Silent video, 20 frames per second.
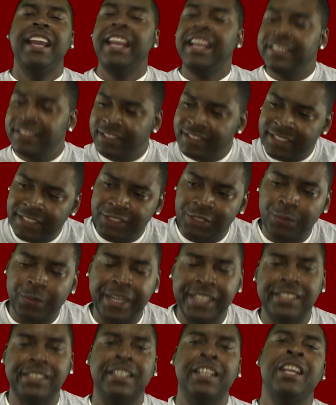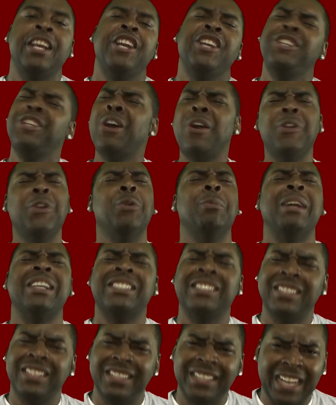Here's the situation. Y'all know my
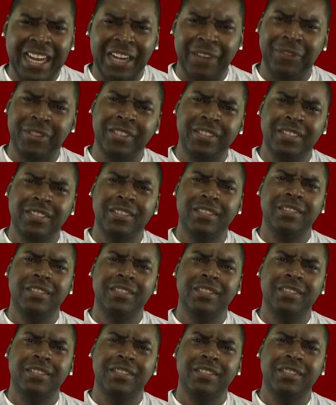son Donovan.